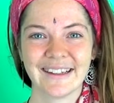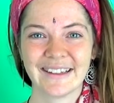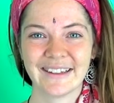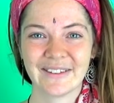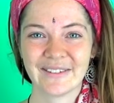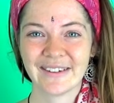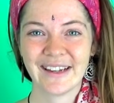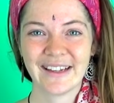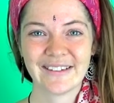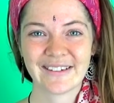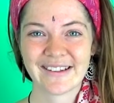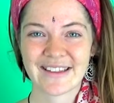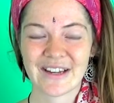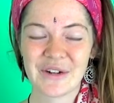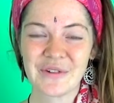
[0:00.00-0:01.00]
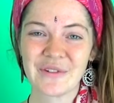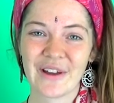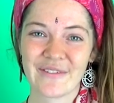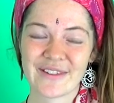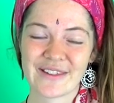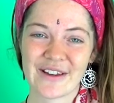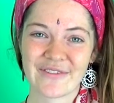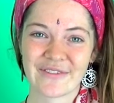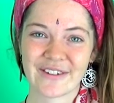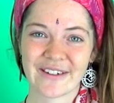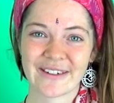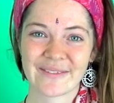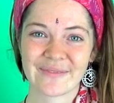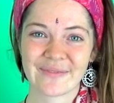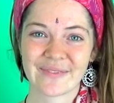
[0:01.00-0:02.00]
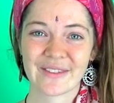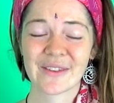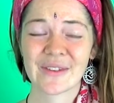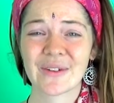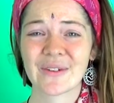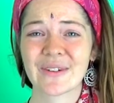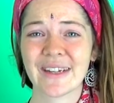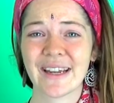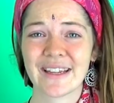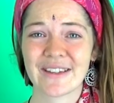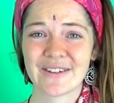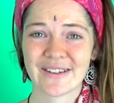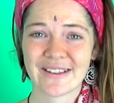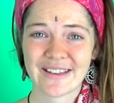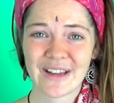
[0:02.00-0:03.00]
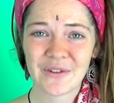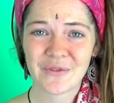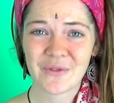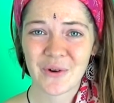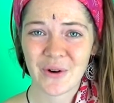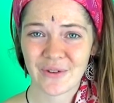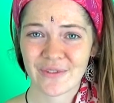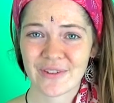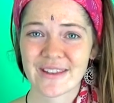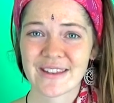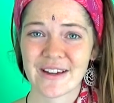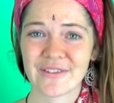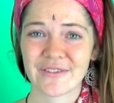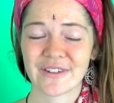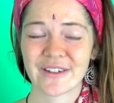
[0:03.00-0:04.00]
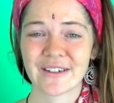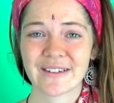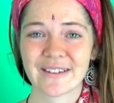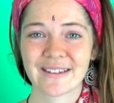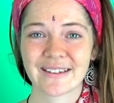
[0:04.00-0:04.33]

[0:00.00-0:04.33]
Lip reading: don't let your self-love suffer. Don't let your self-worth suffer.